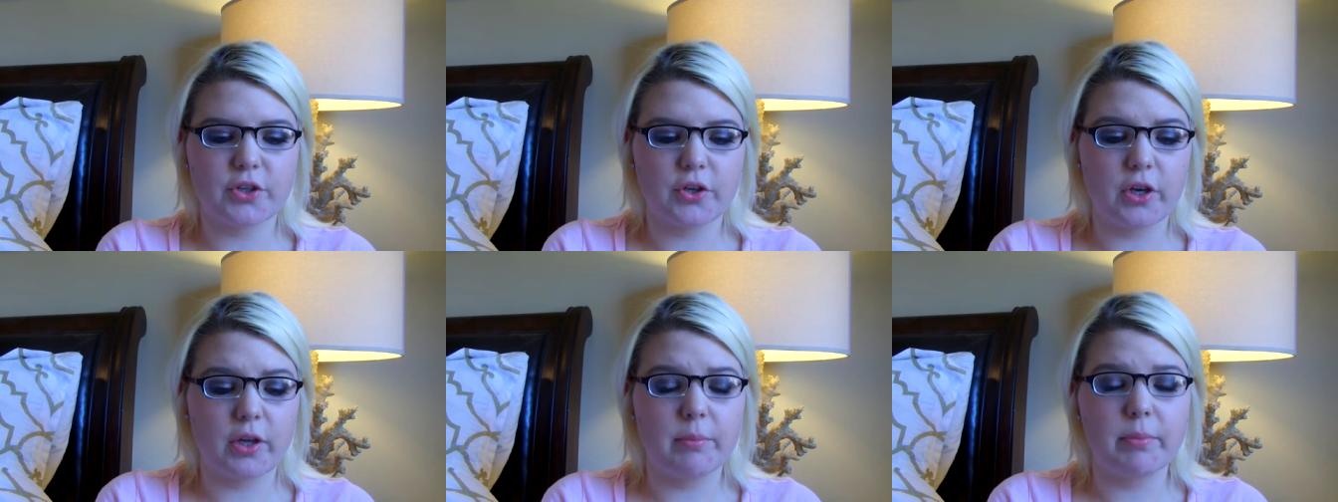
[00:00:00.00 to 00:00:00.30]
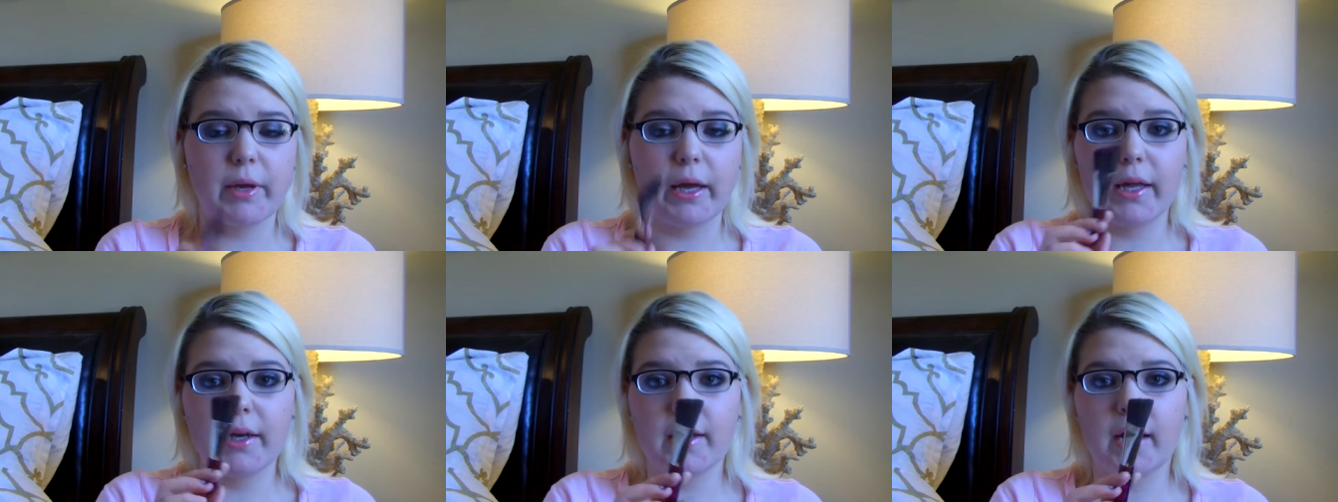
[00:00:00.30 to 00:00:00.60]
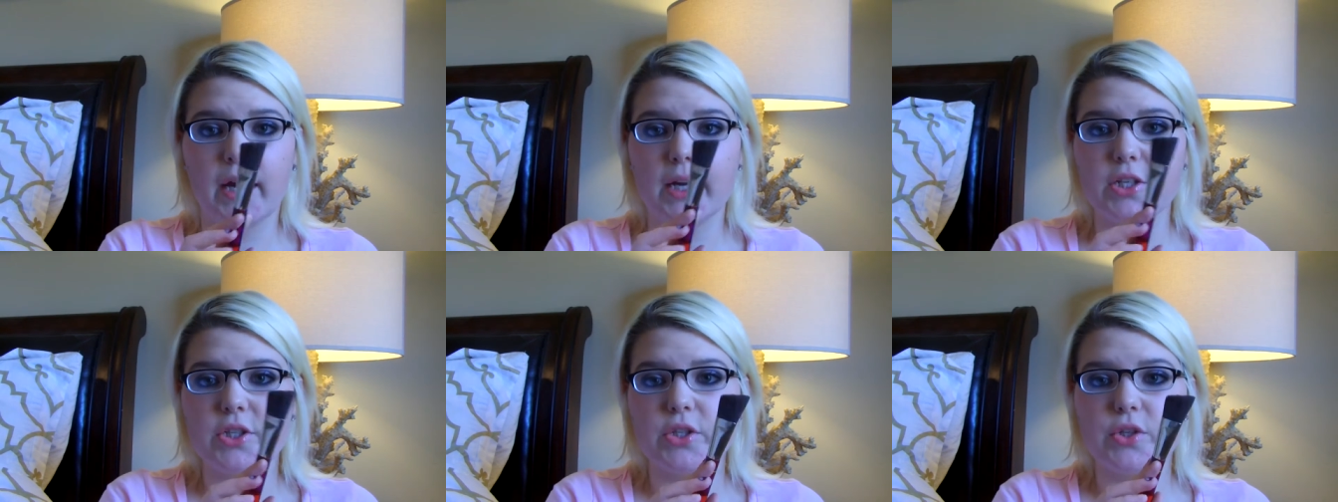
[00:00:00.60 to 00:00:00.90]
dirty, but
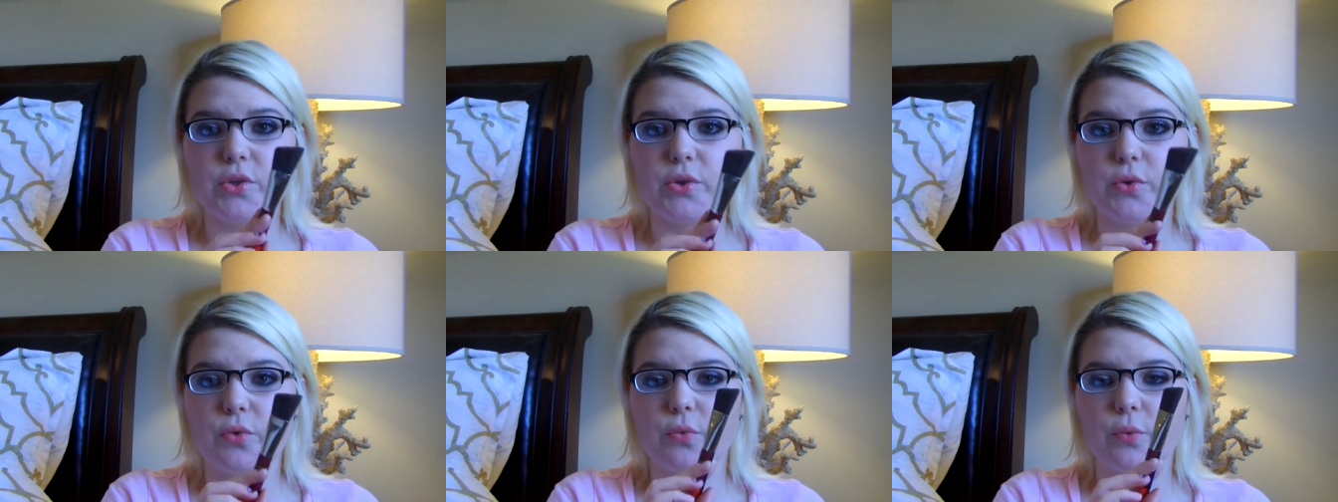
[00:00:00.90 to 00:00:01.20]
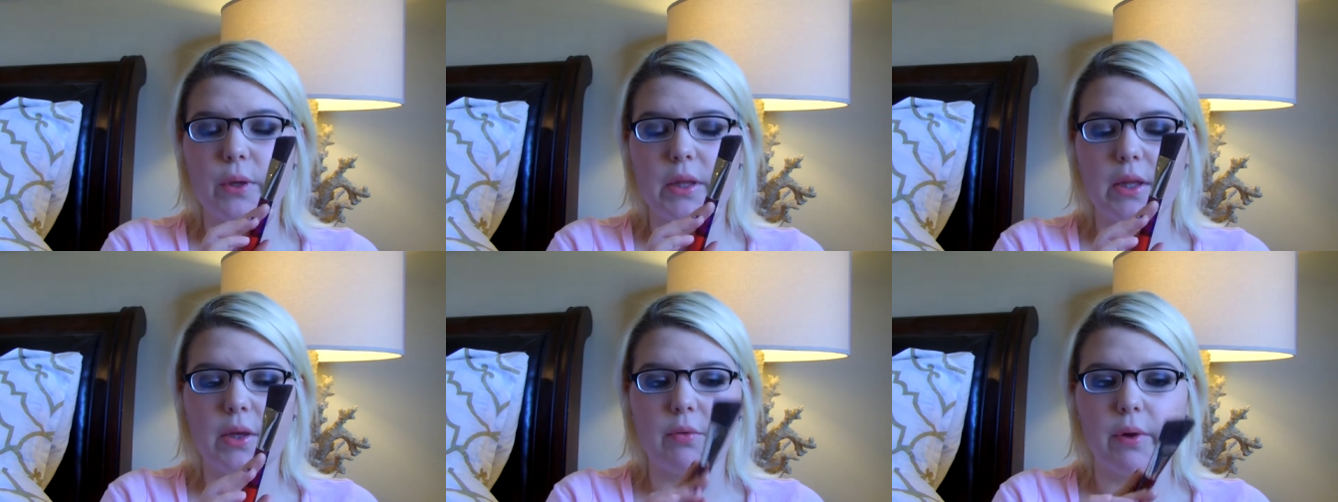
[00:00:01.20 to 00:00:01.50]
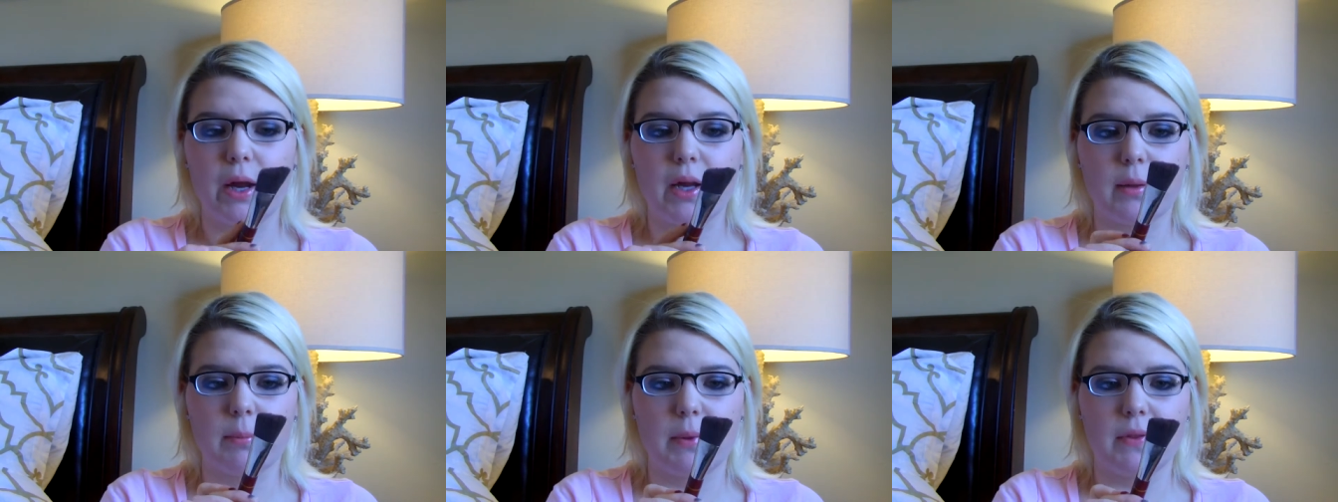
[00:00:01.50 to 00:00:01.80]
I do really
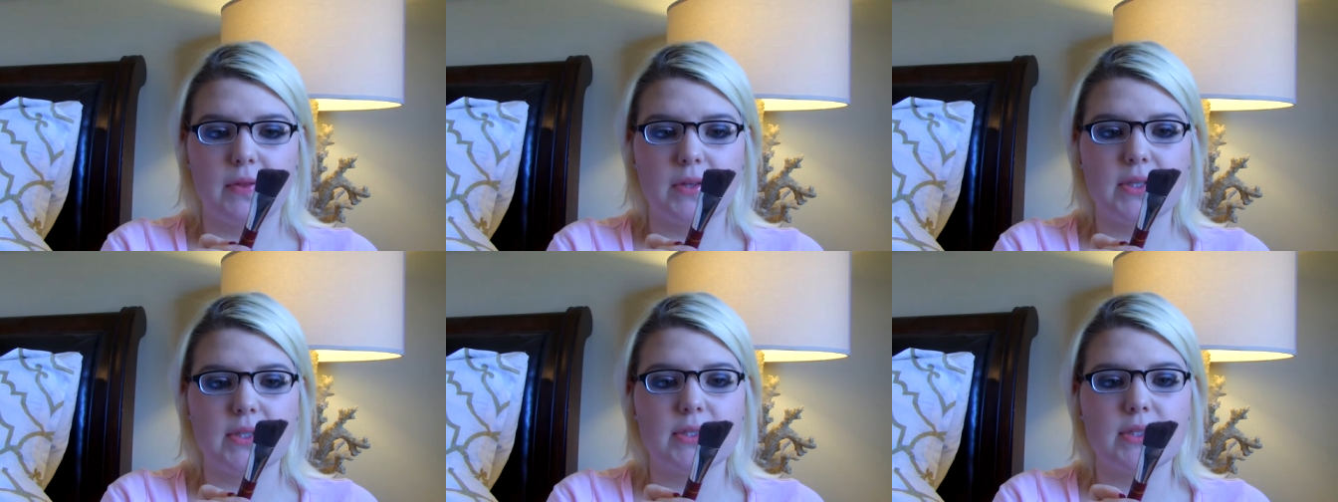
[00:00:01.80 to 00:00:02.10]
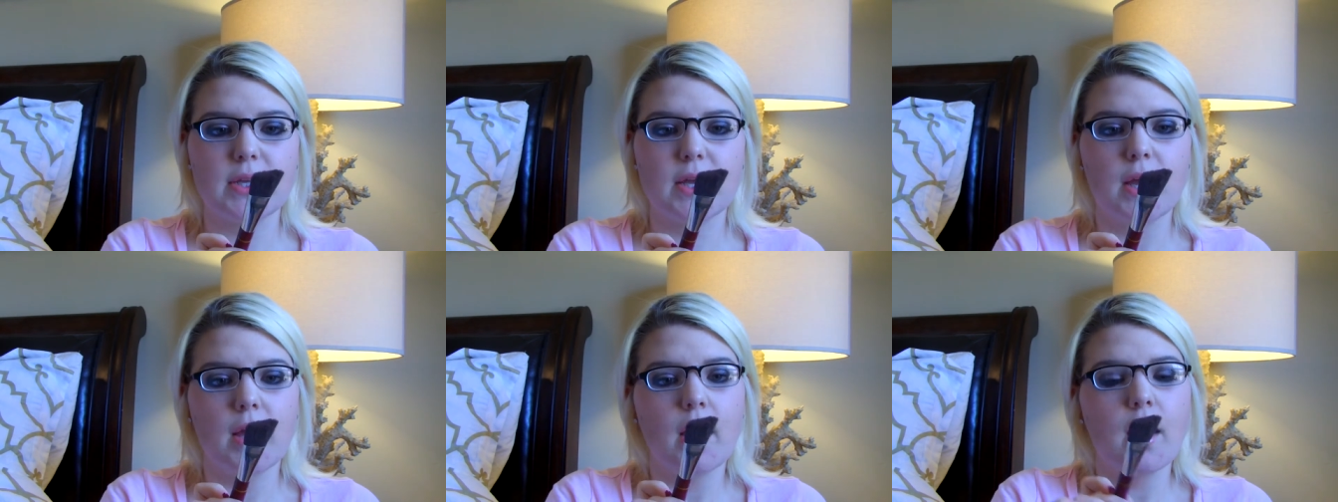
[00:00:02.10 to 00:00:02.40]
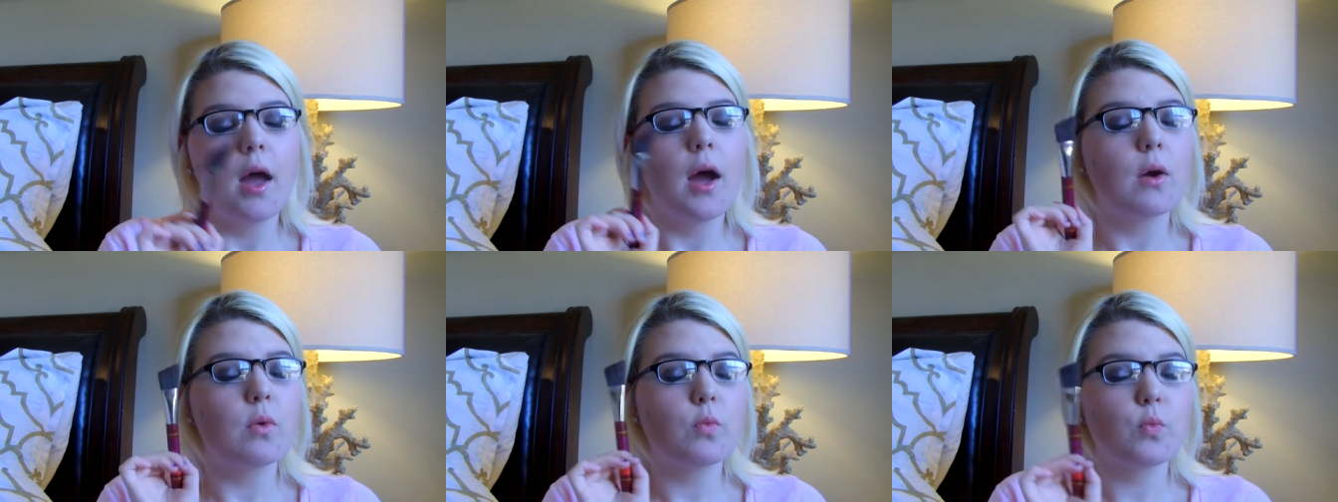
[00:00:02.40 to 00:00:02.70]
recommend this
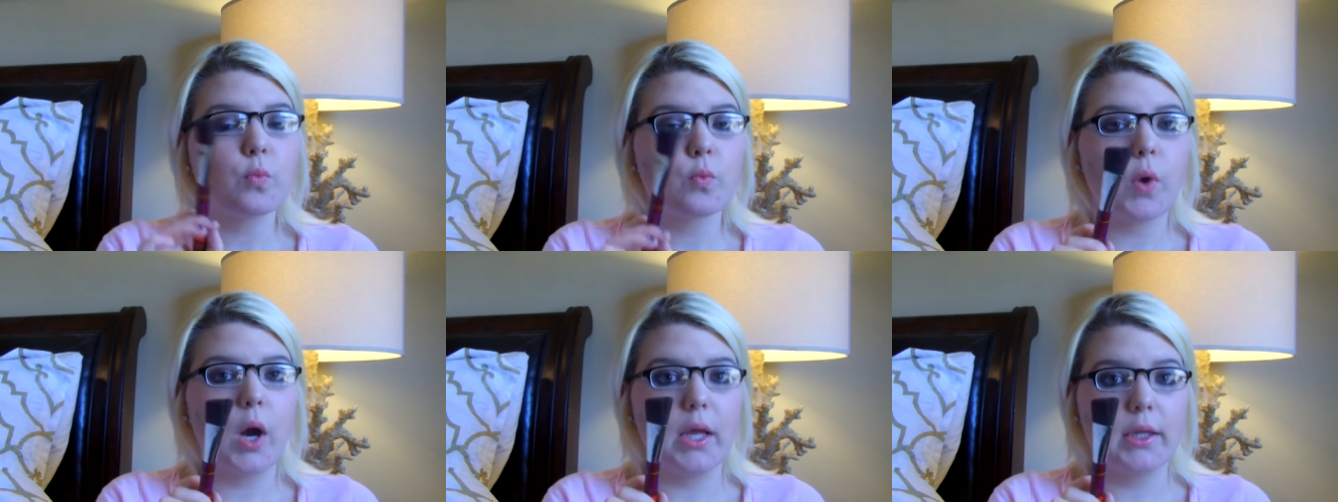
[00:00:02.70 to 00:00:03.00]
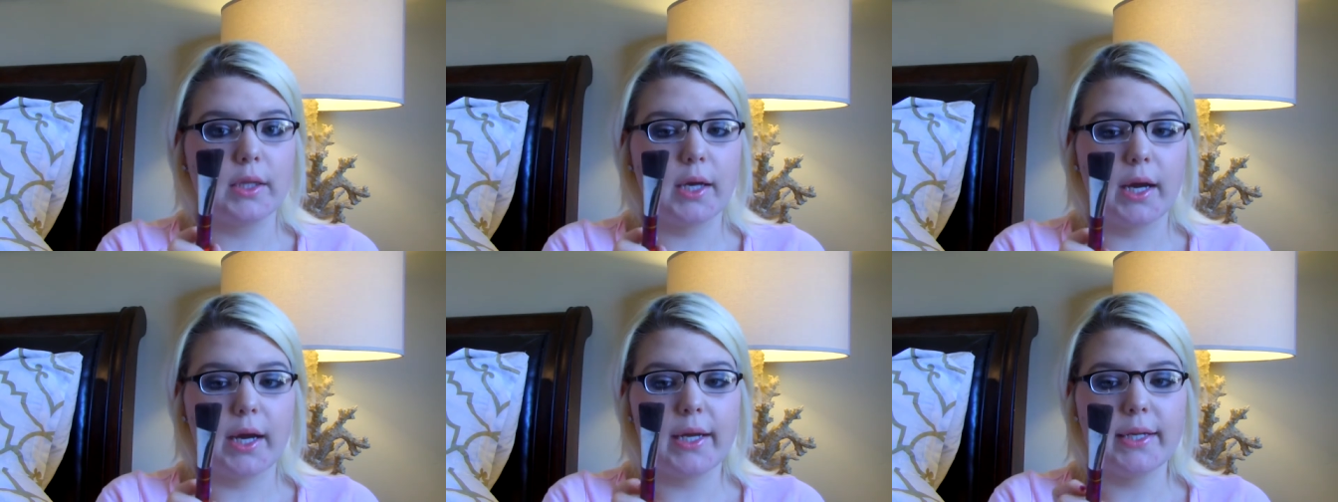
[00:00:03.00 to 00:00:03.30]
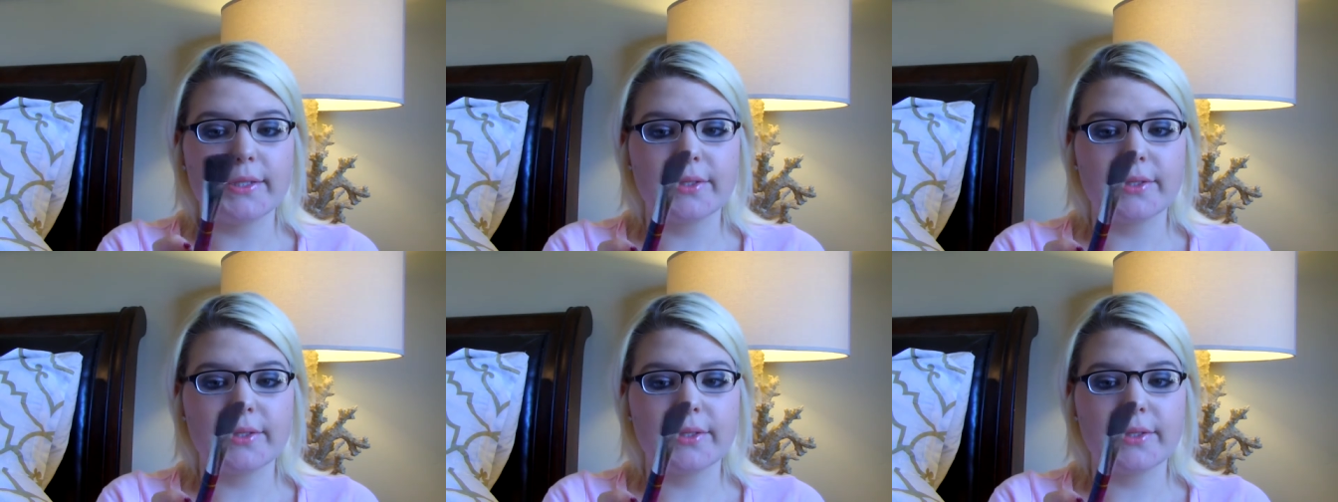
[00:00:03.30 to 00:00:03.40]
a lot.